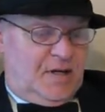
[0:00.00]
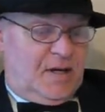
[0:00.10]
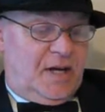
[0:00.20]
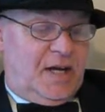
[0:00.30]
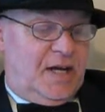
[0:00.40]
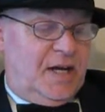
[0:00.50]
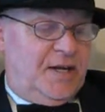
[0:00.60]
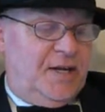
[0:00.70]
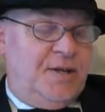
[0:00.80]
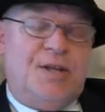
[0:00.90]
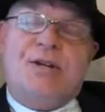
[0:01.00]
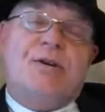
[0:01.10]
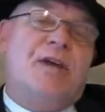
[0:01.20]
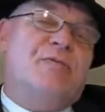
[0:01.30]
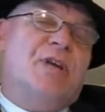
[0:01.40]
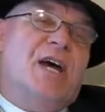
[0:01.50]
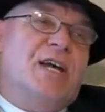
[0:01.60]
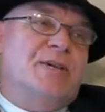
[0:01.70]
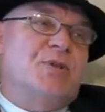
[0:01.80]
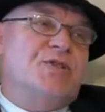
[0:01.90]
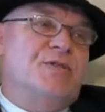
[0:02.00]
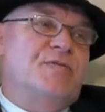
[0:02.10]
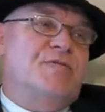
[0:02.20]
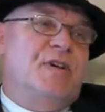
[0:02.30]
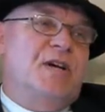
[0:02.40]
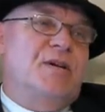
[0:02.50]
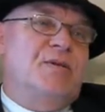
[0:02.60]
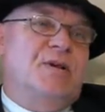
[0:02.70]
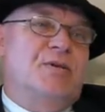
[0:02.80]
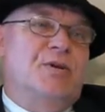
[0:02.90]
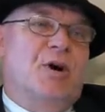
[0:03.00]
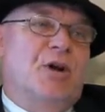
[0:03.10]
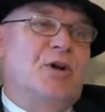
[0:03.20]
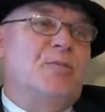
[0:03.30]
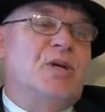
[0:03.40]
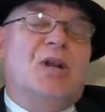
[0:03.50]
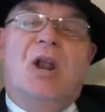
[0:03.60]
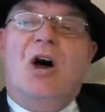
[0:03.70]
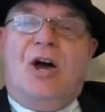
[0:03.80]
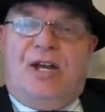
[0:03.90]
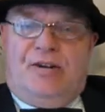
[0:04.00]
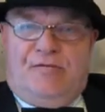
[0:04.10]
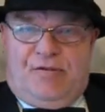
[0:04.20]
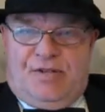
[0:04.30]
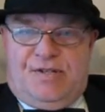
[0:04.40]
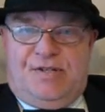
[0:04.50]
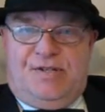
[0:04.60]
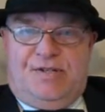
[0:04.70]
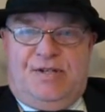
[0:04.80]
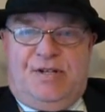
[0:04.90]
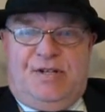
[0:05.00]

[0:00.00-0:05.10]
Then you have the arguments of, Naomi Klein, for instance,